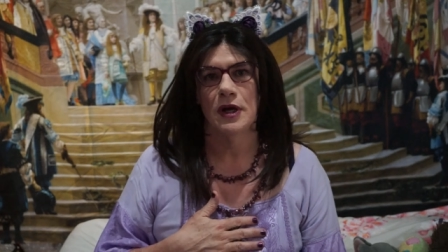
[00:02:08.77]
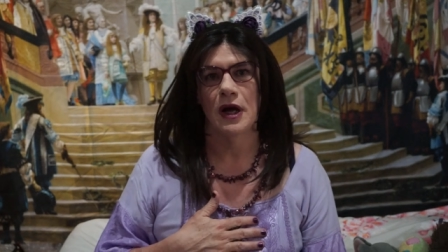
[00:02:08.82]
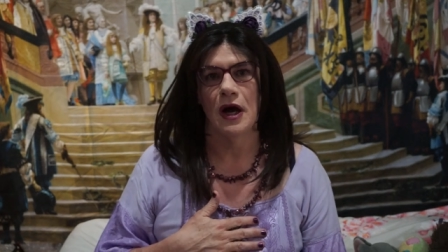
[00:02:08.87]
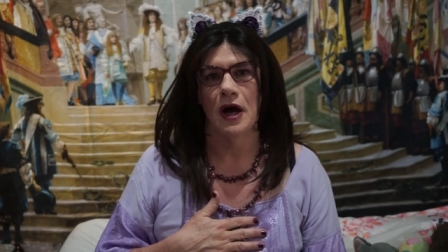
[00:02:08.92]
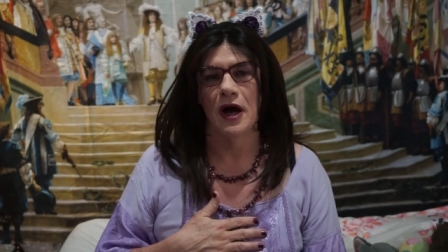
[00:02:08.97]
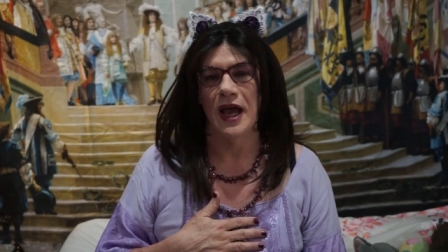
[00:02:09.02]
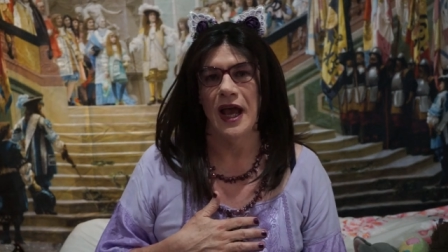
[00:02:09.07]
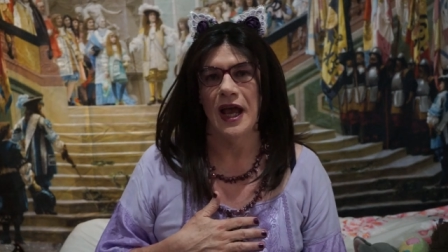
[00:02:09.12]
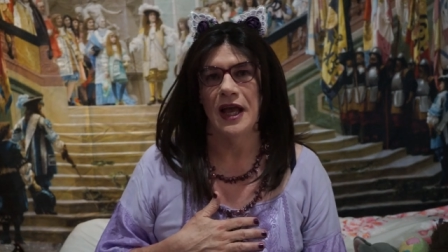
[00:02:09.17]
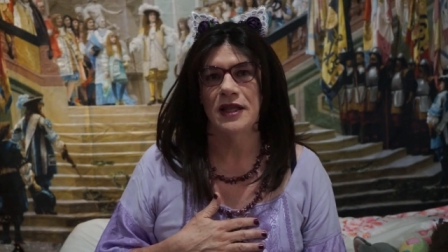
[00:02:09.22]

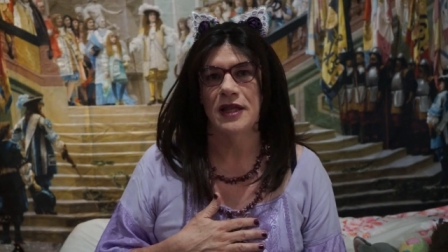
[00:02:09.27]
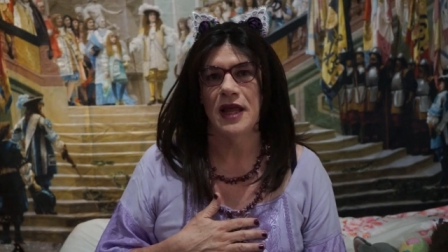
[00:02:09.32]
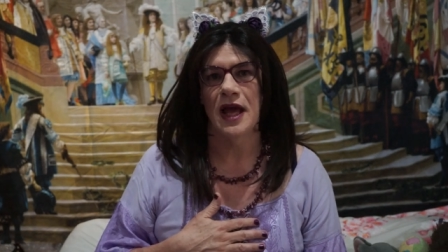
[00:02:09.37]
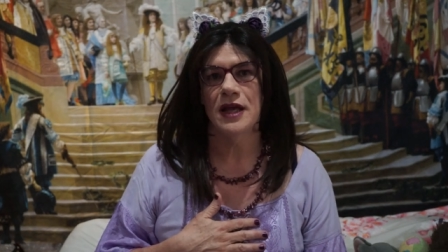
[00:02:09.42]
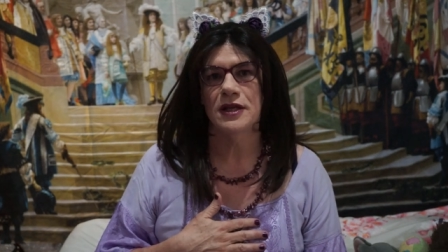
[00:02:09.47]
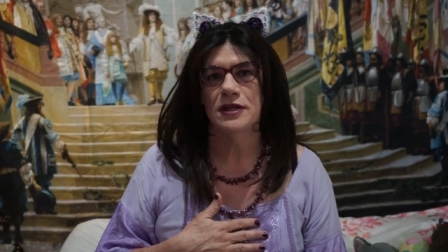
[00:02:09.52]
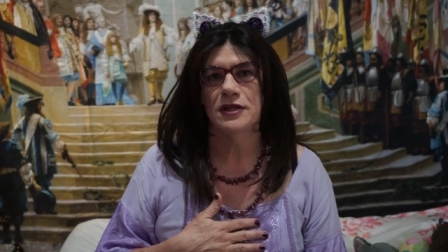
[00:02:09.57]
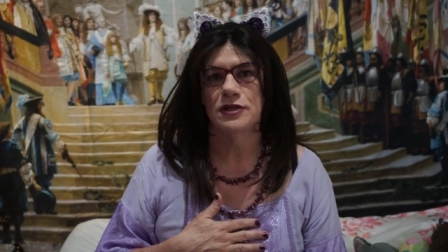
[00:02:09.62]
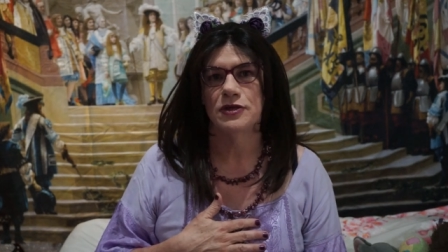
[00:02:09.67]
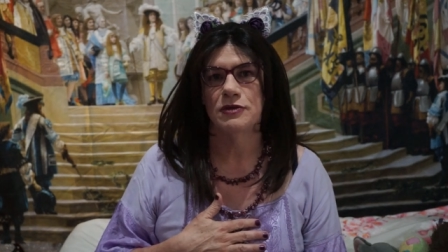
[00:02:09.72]
I add
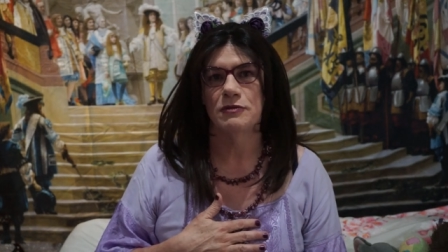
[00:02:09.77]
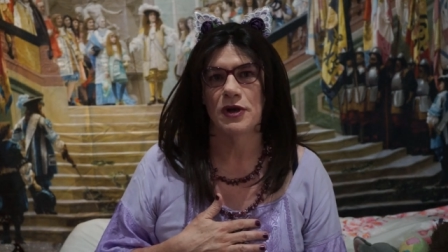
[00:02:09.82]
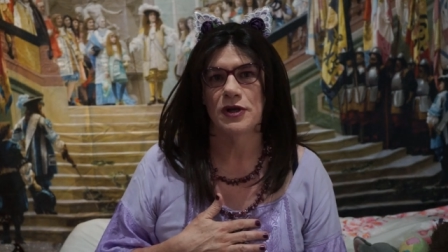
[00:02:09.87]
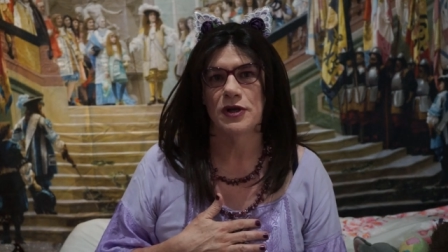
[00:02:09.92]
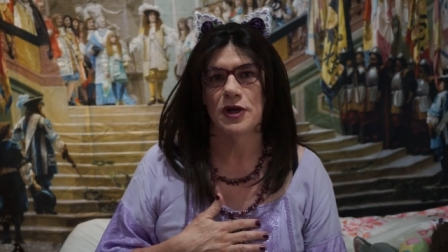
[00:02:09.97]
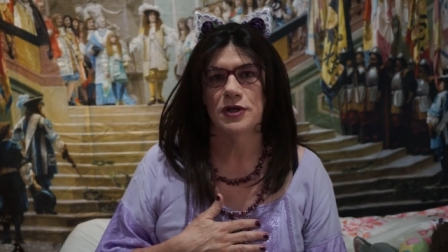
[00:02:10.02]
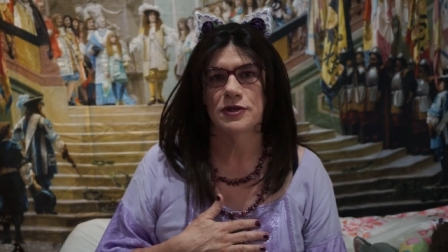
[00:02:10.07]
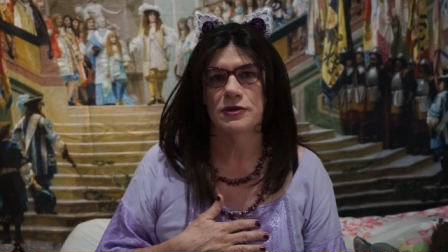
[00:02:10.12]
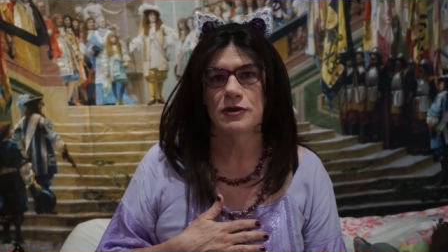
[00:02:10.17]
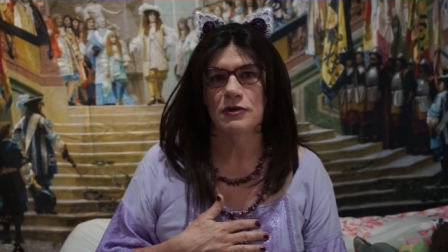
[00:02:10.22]
that to my
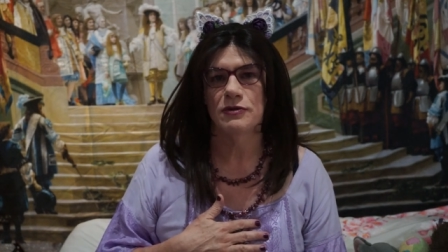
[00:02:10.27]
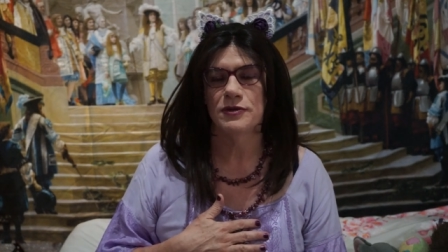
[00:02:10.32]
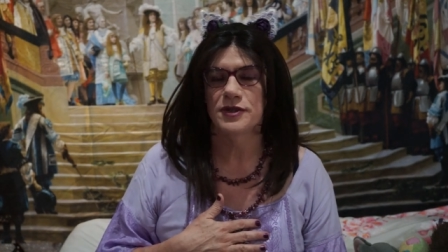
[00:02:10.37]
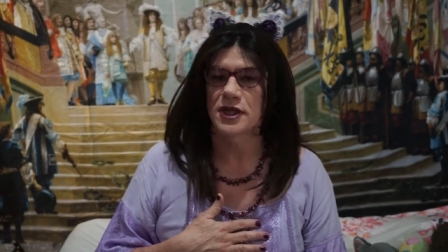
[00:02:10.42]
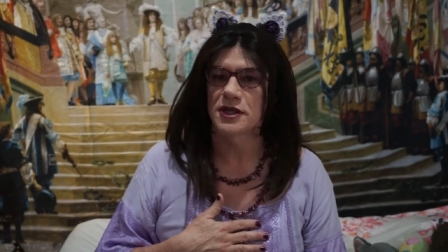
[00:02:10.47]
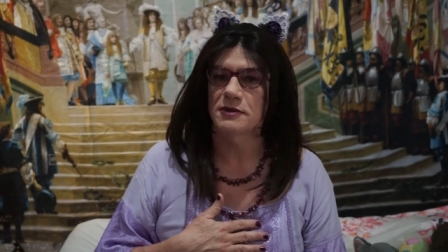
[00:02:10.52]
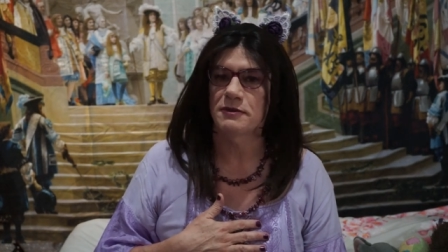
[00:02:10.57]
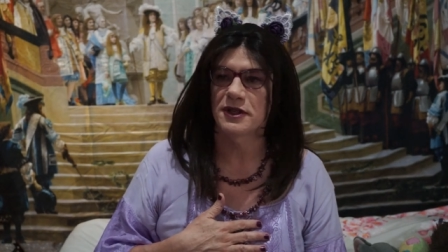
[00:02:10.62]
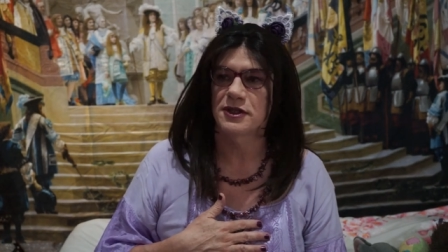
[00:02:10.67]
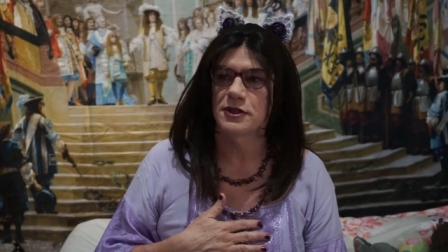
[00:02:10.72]
dice roll,
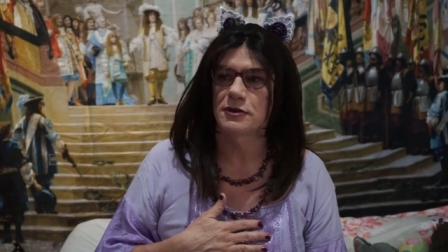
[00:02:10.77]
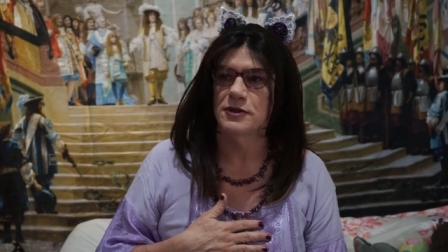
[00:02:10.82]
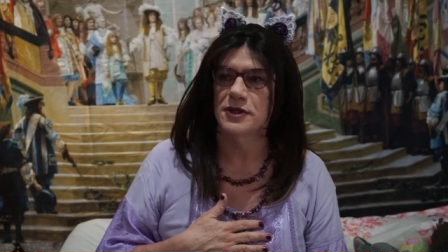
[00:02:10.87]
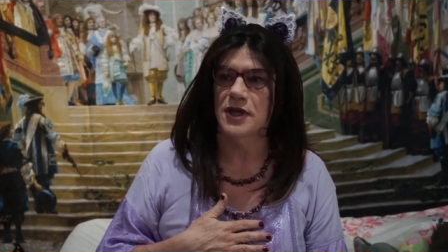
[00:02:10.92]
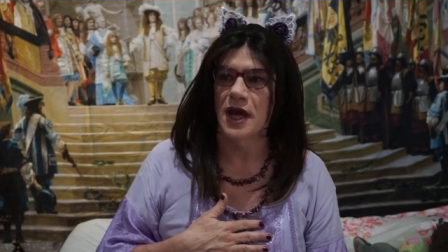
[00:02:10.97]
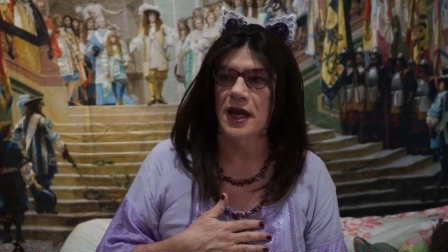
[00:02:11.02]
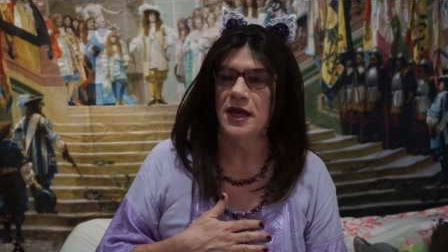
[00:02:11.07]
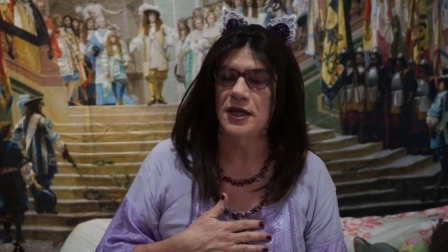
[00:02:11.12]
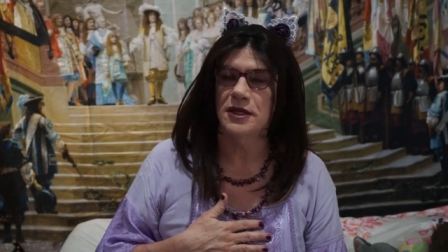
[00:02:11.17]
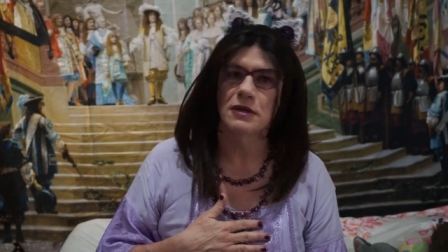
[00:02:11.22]
6 plus 2 is
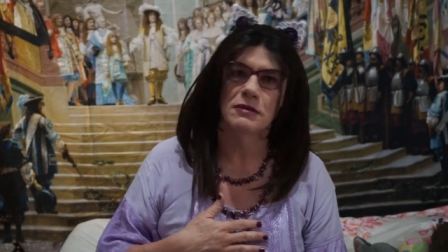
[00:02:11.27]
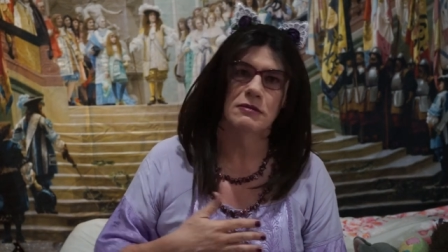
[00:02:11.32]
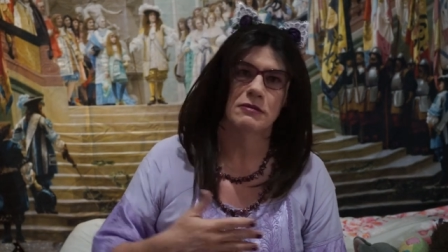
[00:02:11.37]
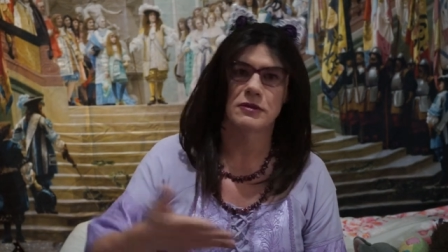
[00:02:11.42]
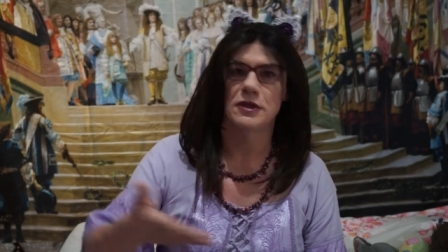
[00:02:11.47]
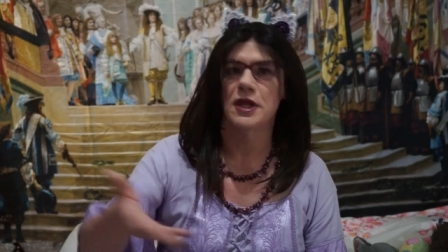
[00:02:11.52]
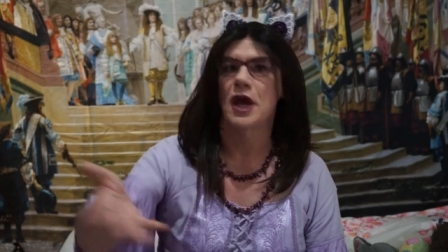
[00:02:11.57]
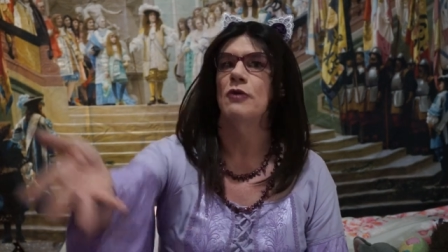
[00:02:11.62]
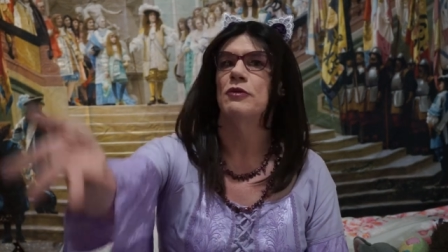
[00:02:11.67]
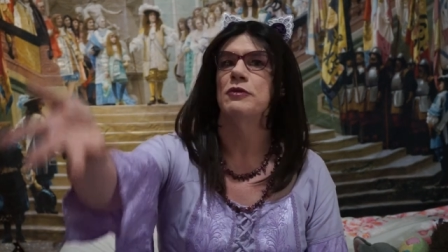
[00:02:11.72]
8,
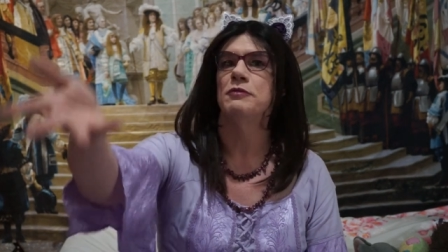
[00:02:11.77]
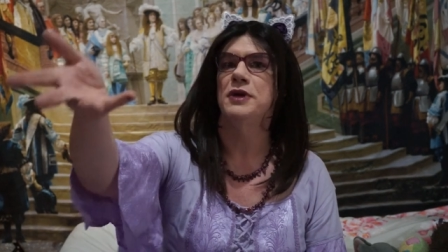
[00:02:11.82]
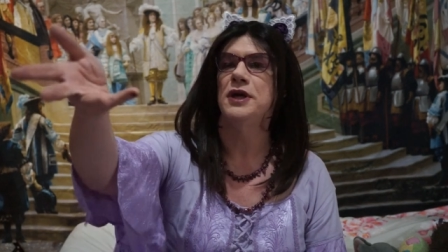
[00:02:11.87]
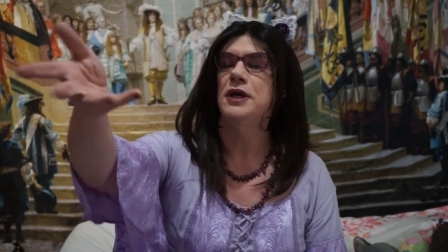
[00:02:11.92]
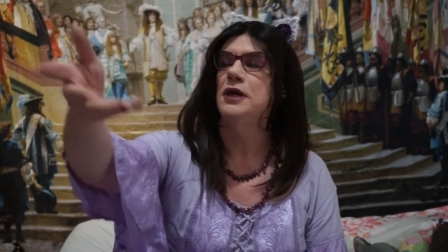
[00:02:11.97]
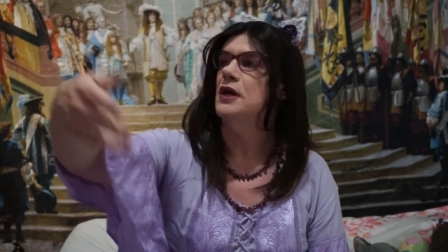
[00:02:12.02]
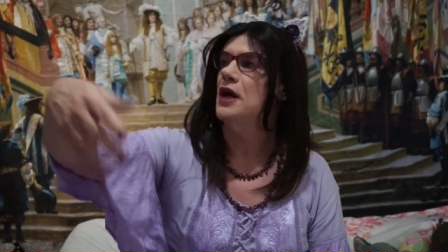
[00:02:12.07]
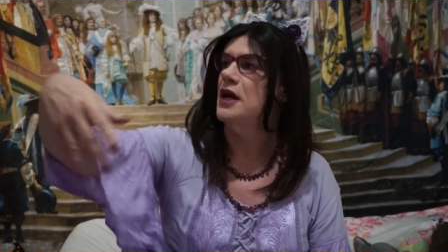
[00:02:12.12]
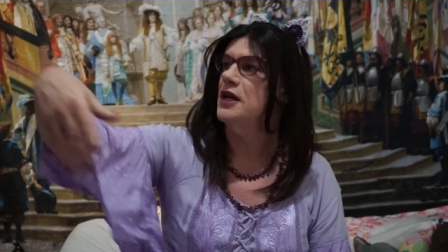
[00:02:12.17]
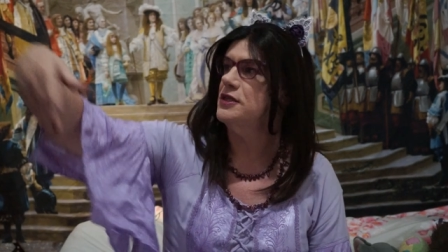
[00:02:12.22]
that would
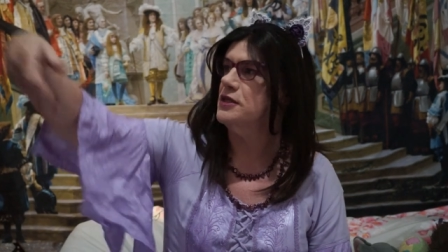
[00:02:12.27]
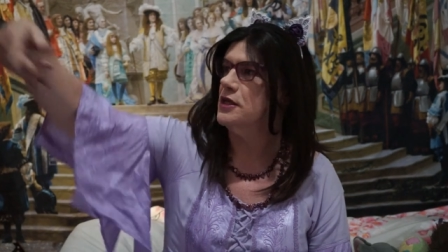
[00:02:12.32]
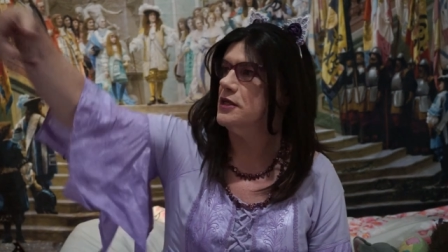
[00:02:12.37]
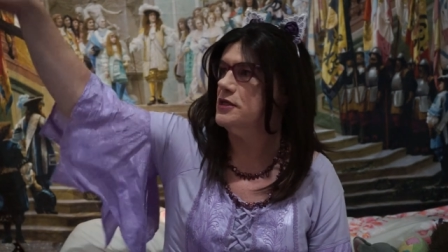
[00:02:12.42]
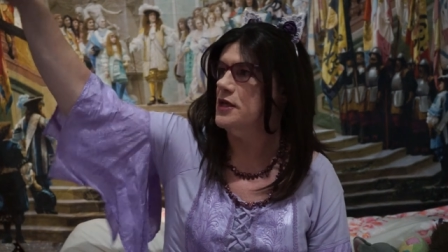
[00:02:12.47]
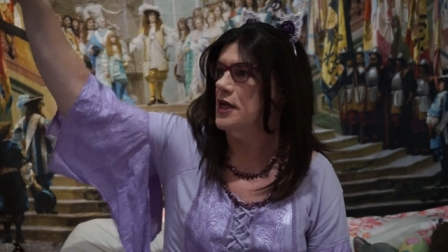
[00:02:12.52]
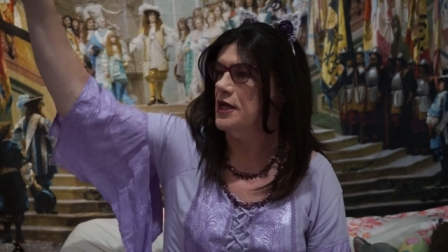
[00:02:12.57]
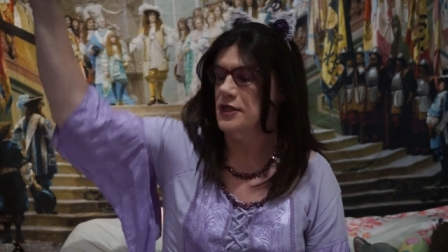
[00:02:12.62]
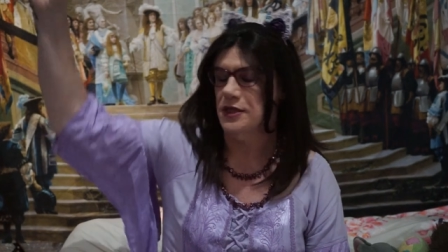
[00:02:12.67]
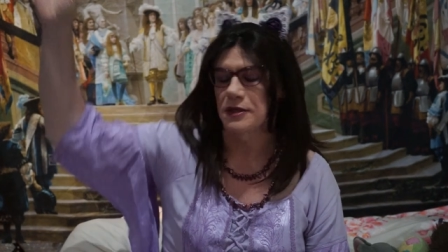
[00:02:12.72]
be a
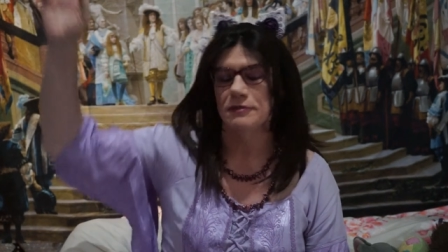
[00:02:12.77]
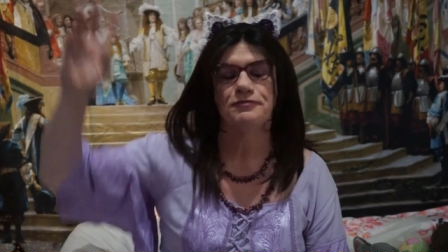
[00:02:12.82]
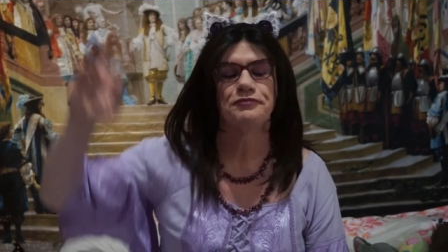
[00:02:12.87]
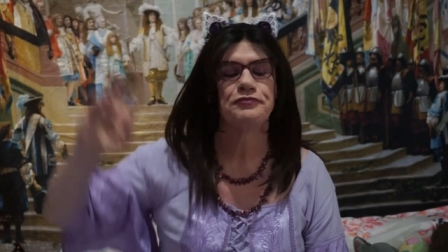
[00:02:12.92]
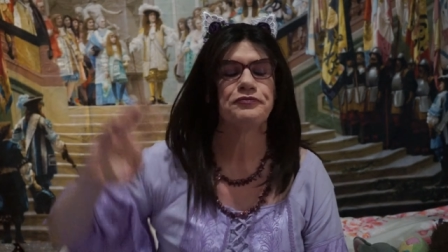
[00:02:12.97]
success.